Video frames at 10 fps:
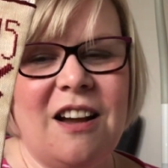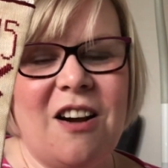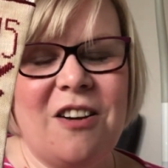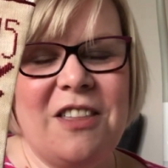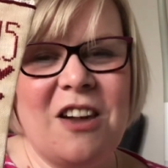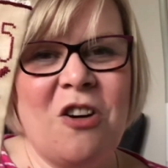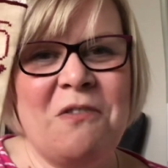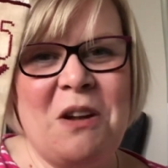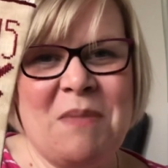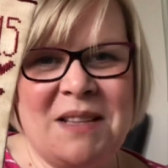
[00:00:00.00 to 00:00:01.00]
I think I
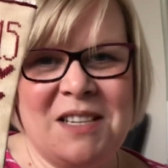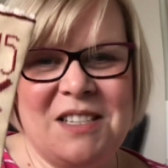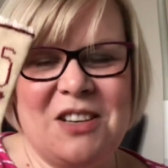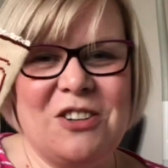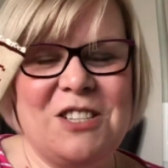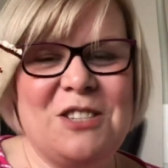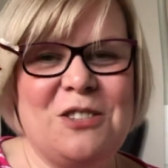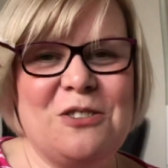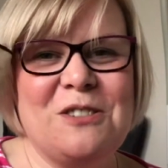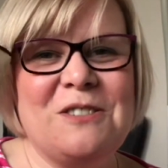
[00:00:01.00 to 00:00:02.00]
romanticised the
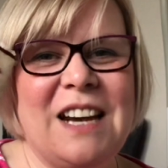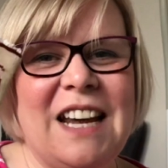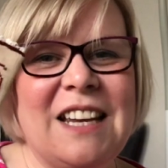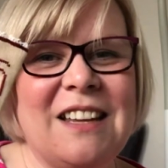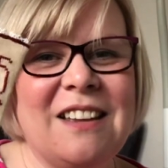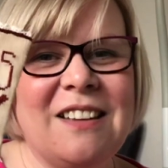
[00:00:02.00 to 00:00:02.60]
story